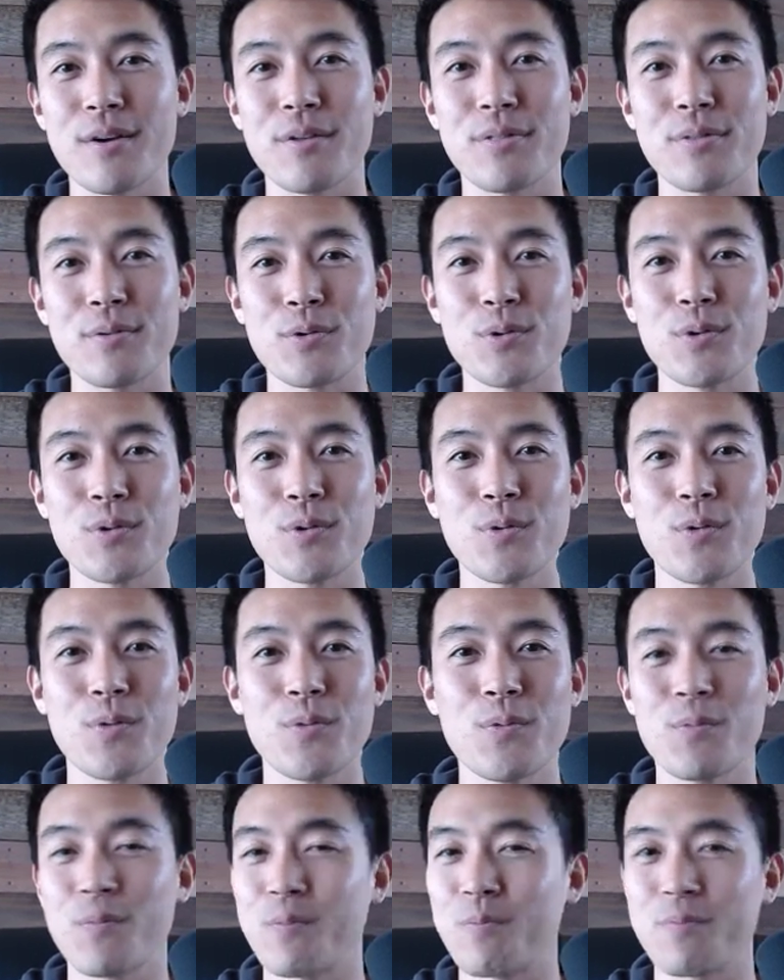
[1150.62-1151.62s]

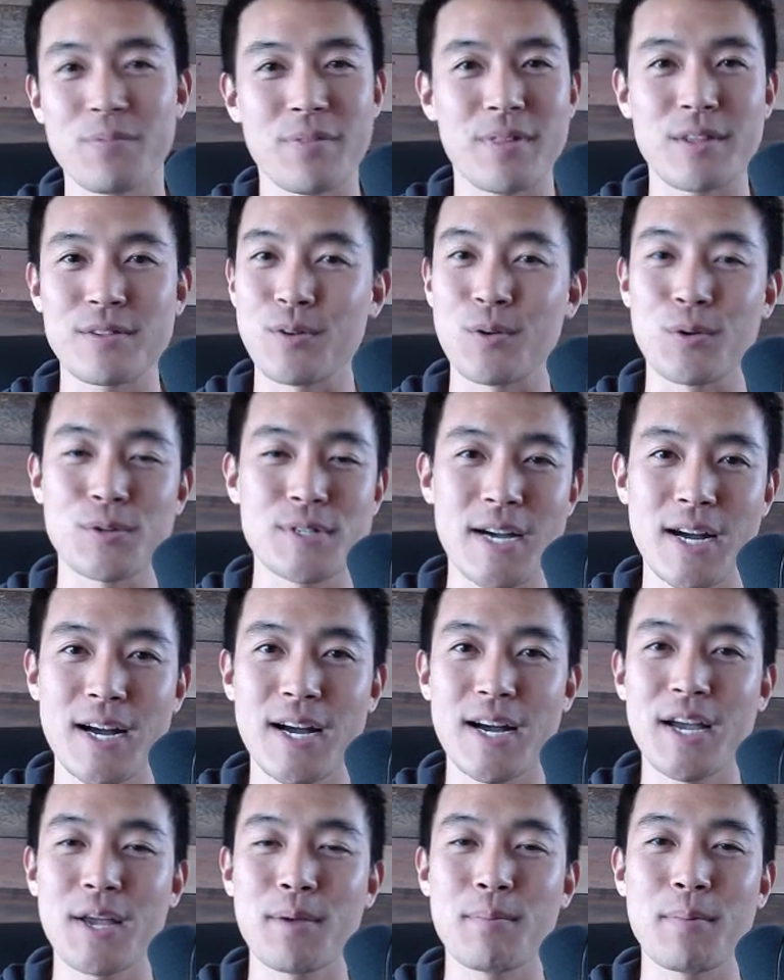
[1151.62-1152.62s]
through this whole
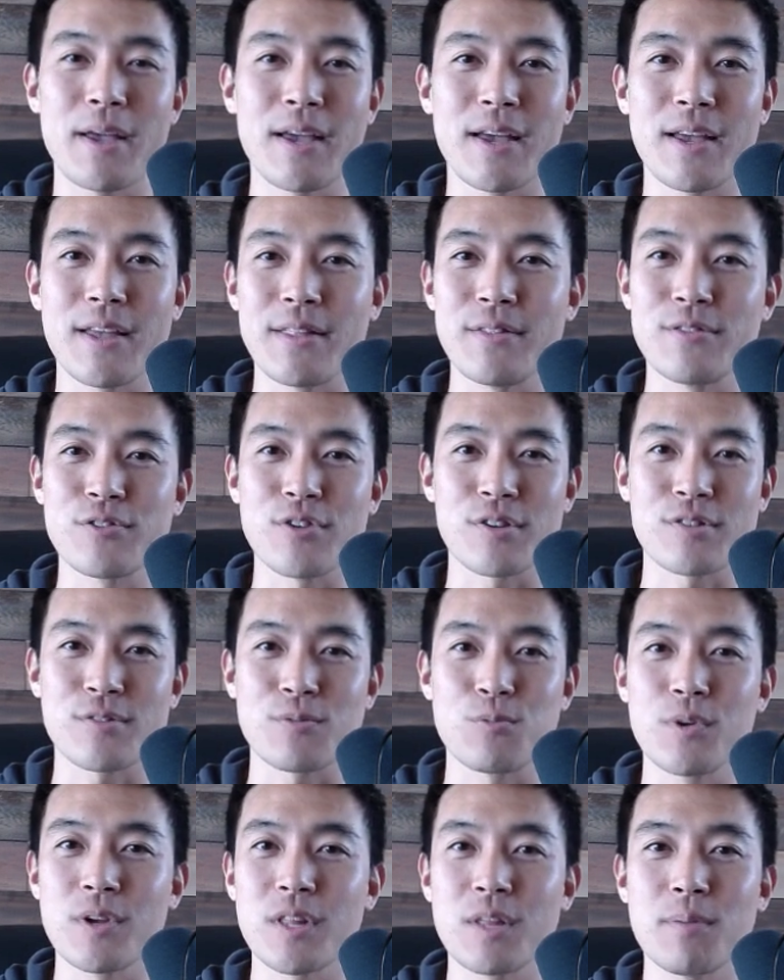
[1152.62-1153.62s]
time and just
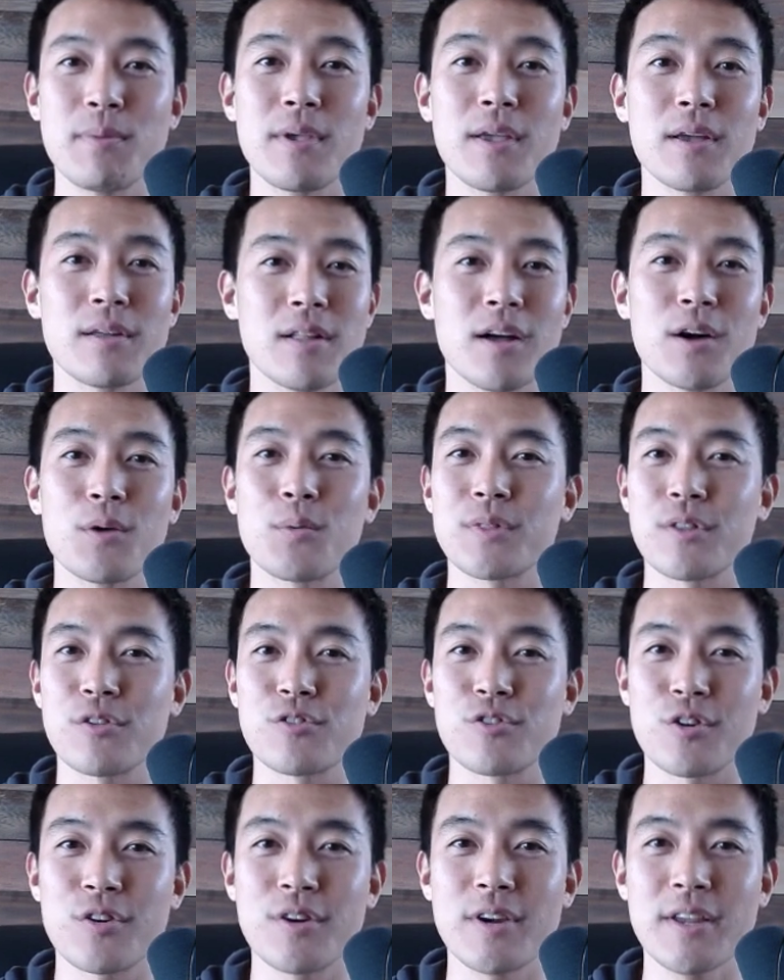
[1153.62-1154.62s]
really being along with the
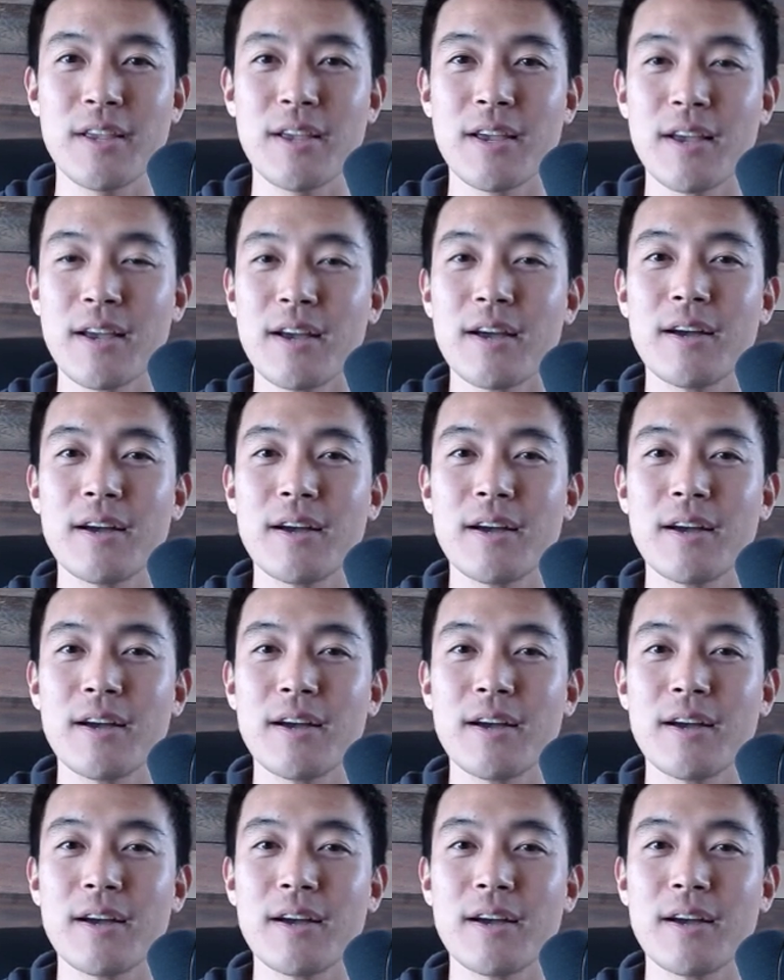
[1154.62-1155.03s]
journey.